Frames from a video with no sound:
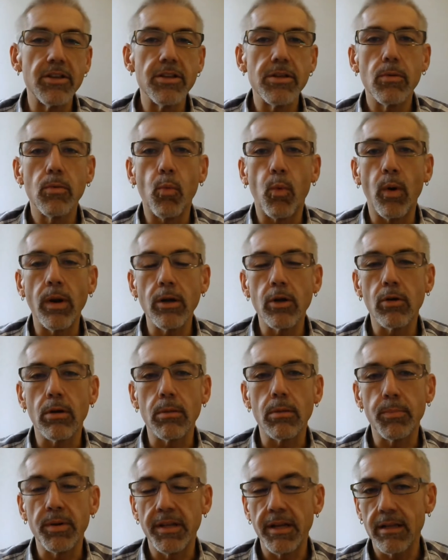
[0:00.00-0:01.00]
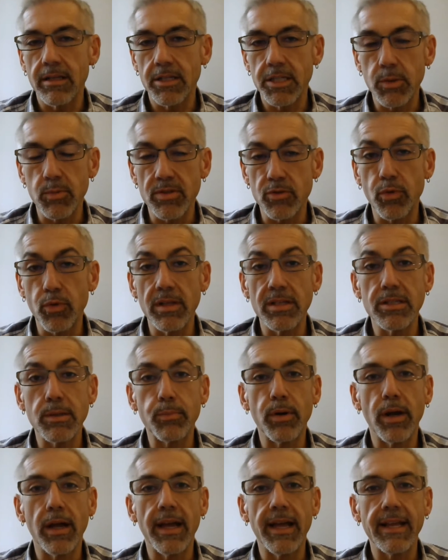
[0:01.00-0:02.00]
one girl in particular, she was really
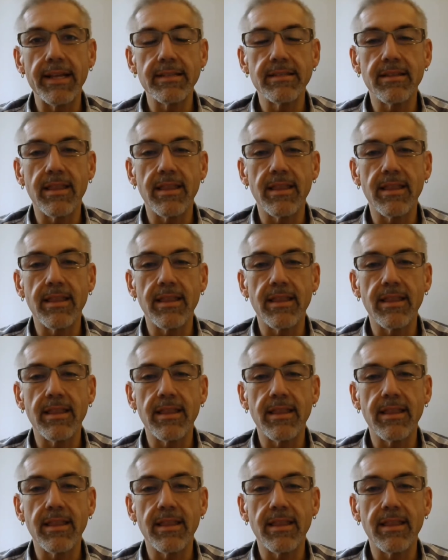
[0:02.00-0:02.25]
surprised